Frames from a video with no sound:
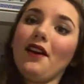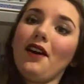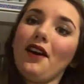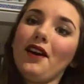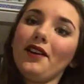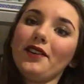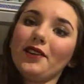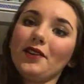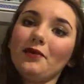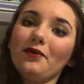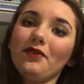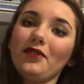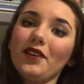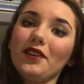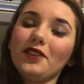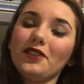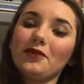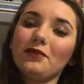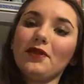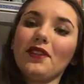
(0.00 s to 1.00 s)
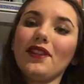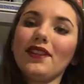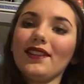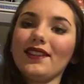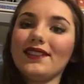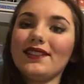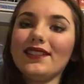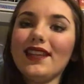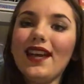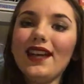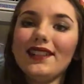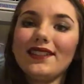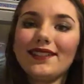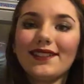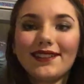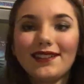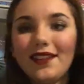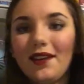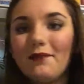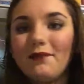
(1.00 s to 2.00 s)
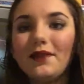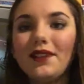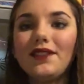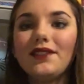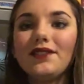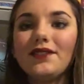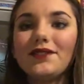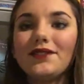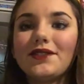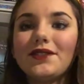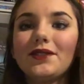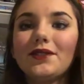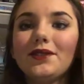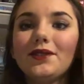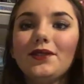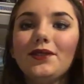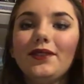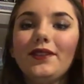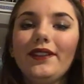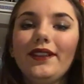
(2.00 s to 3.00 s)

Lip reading: oh, your friend you're meeting is Tess, because I'm meeting her too.